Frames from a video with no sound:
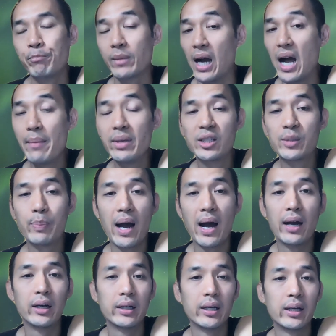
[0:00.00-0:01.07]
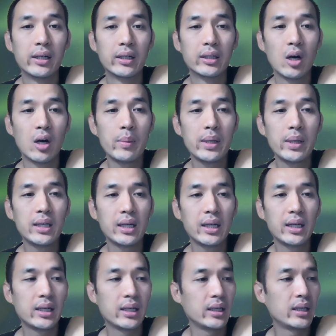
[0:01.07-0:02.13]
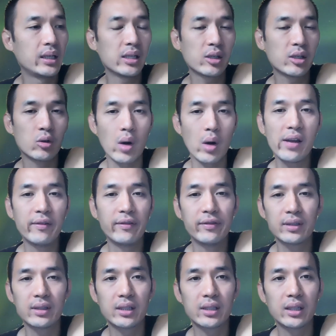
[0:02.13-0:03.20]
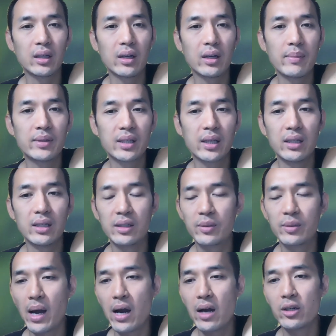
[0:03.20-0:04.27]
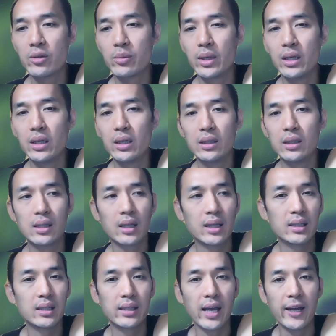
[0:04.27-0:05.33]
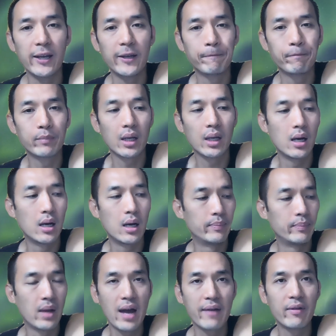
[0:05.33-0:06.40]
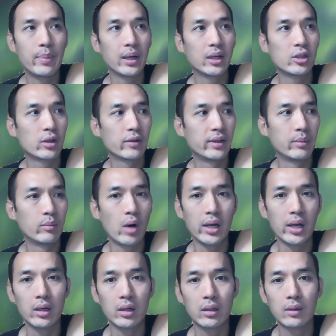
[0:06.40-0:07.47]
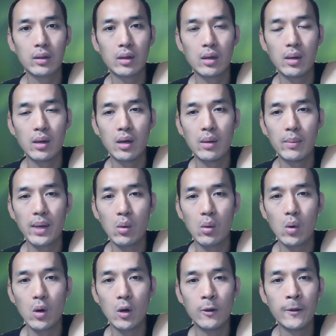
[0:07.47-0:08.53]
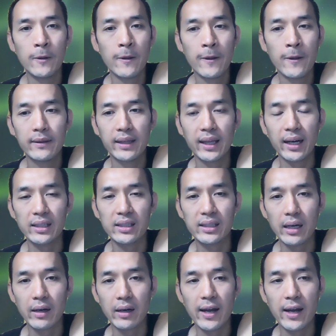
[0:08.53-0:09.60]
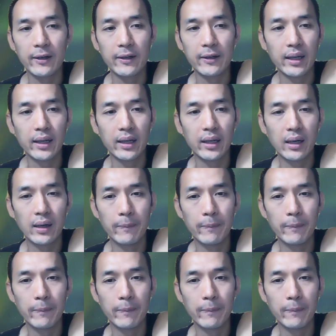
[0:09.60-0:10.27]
I'm inspired. Kobe in his grave still inspires me to this day. I have a picture of him right here on my wall that I stare at, and